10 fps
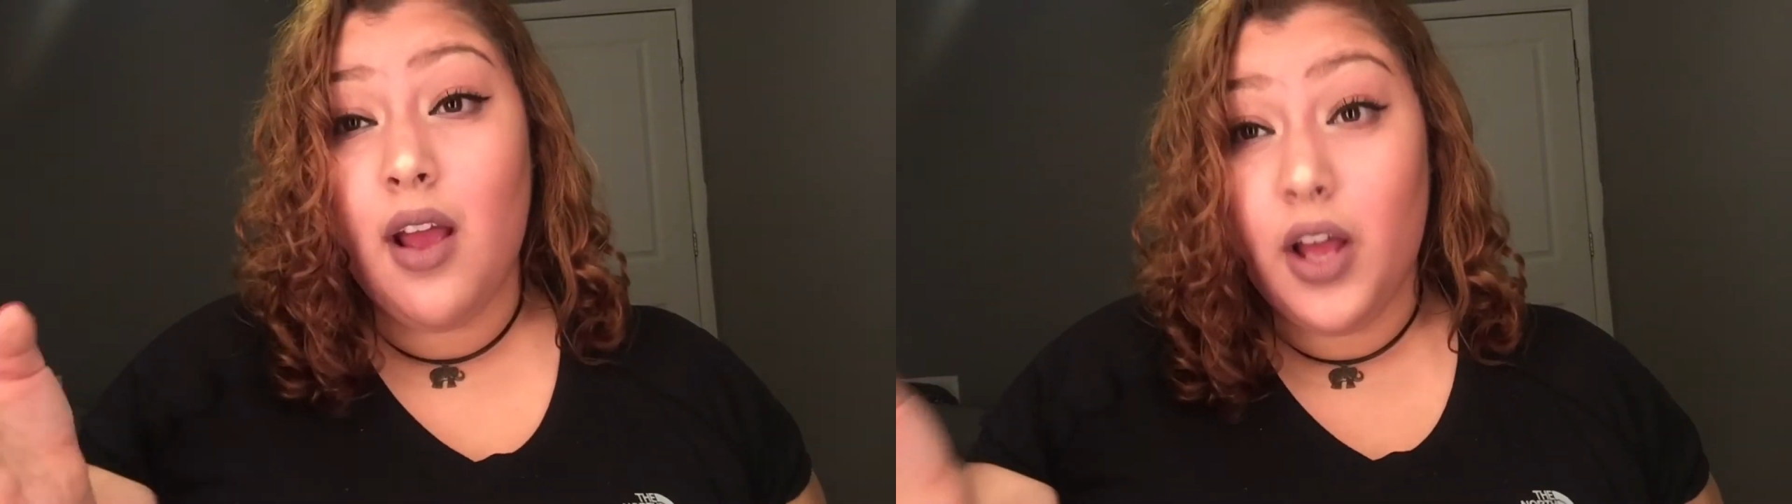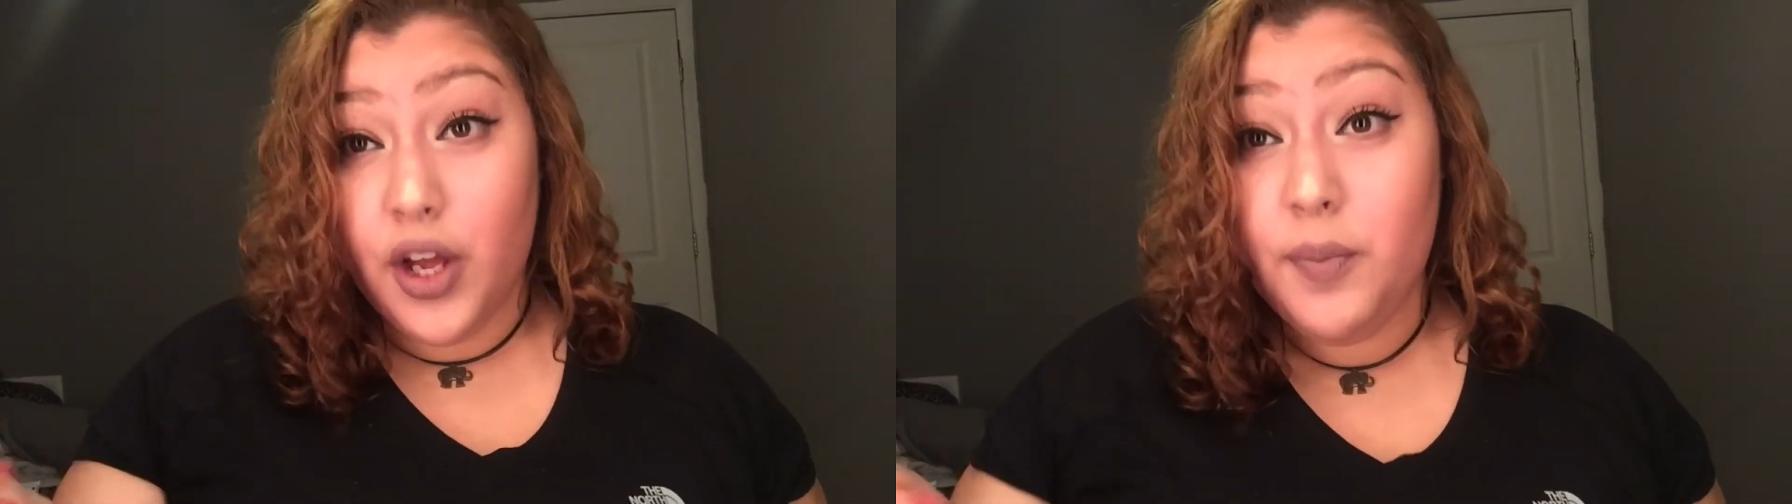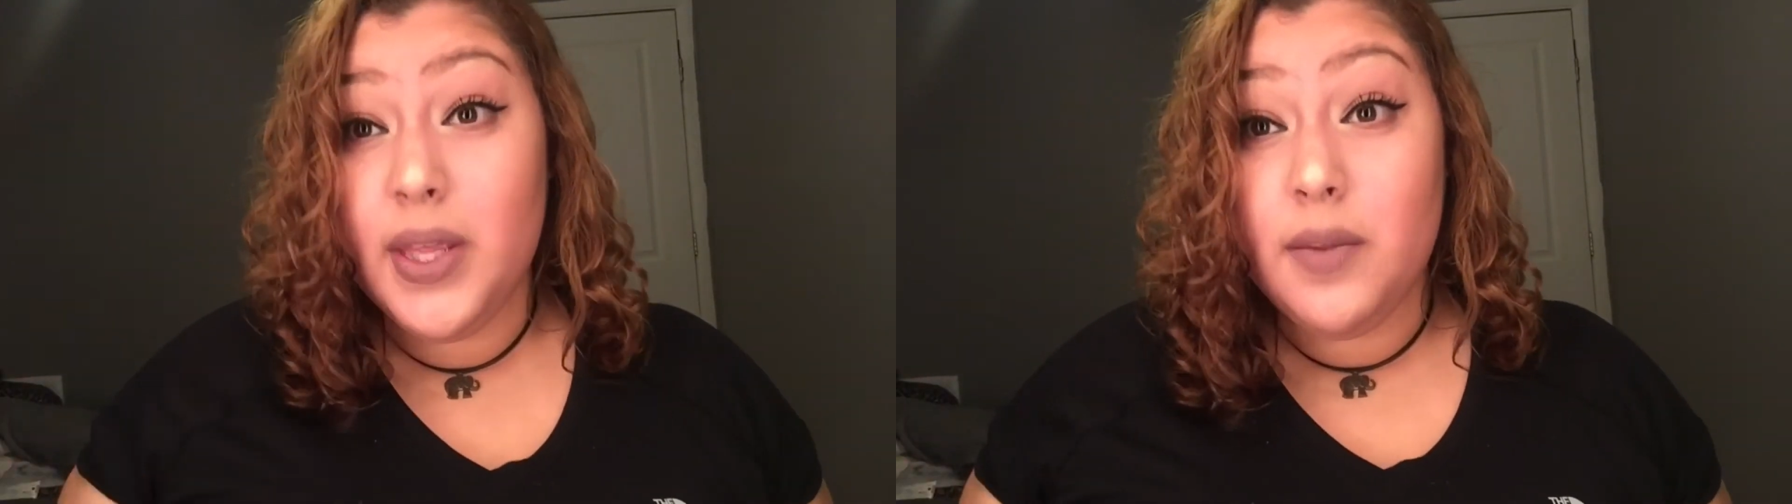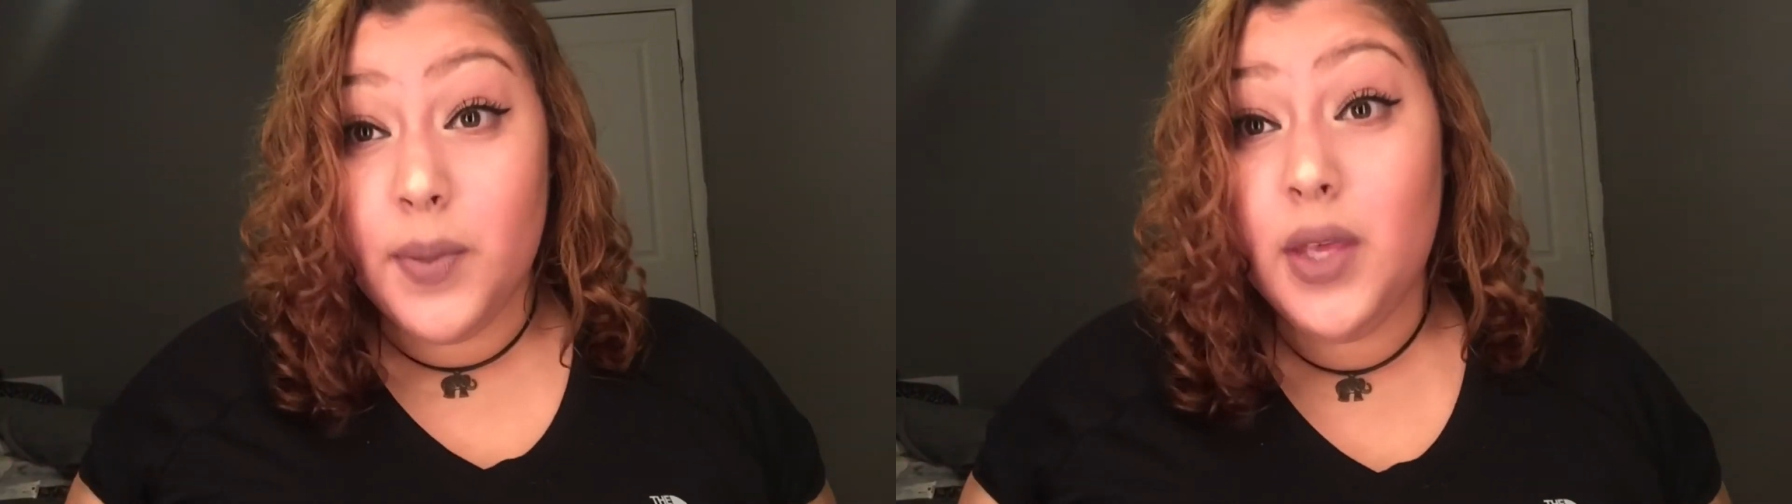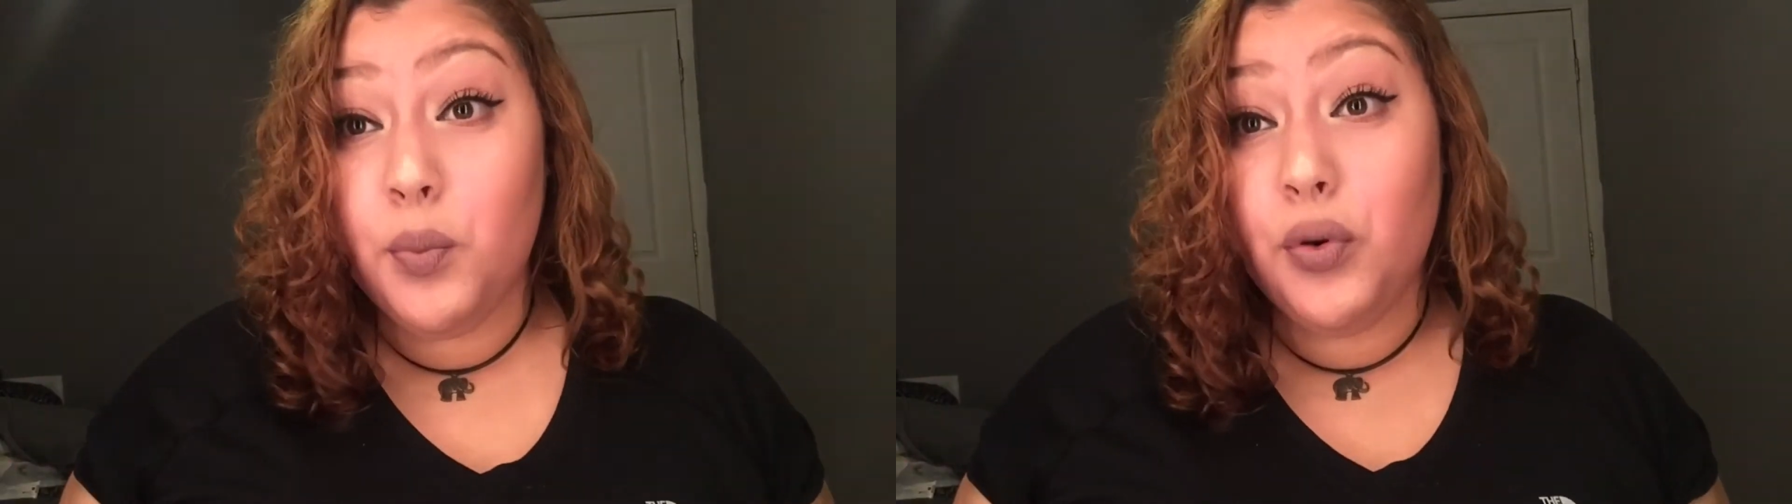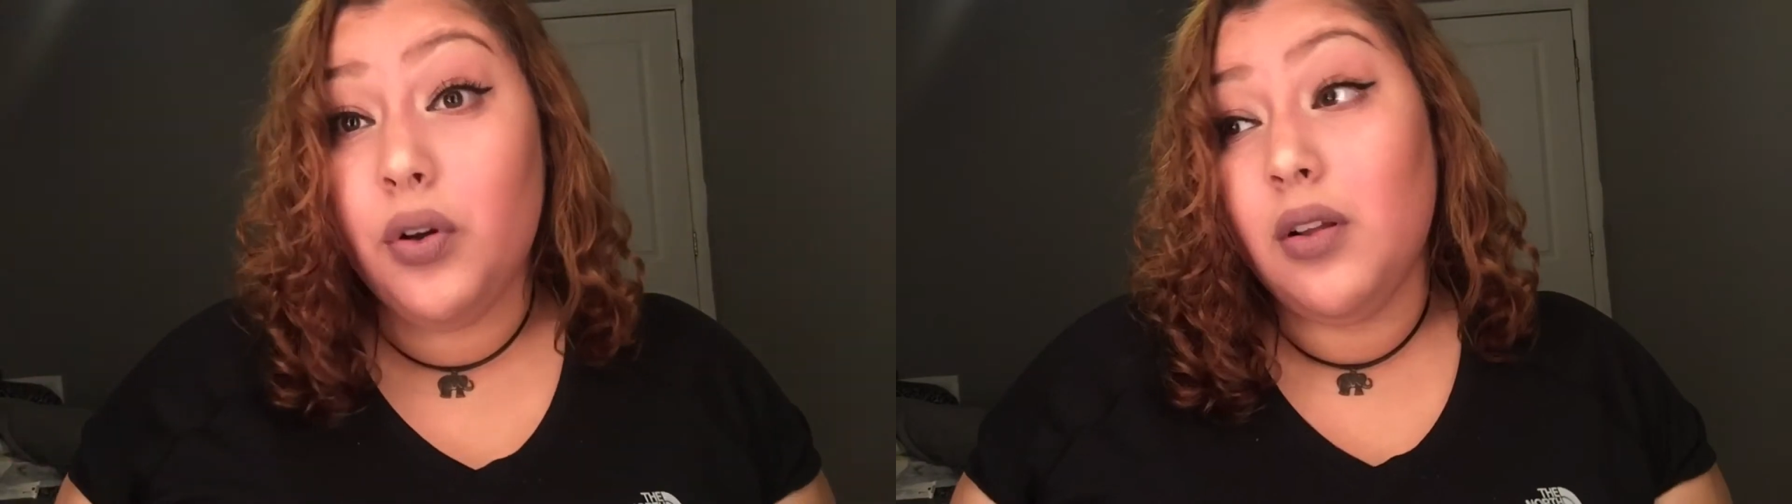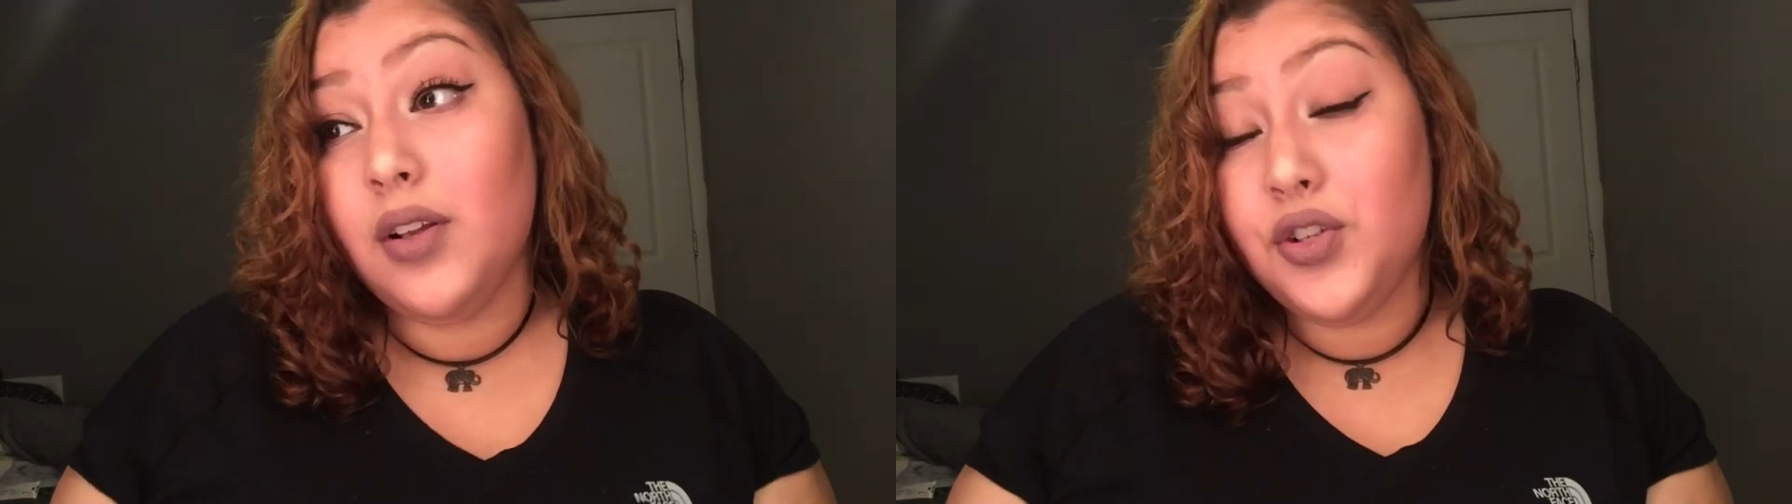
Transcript: could be the people